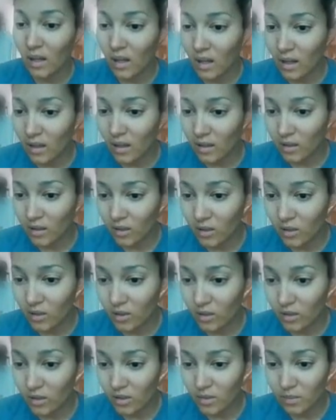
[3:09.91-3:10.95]
and
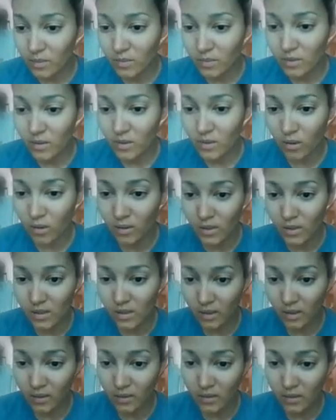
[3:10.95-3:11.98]
your Sertoli
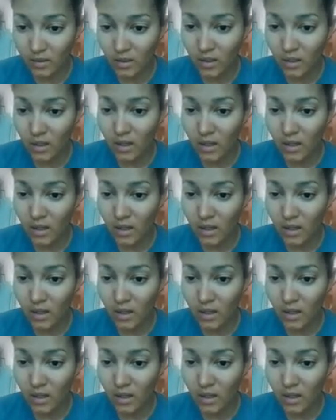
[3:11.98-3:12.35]
cells.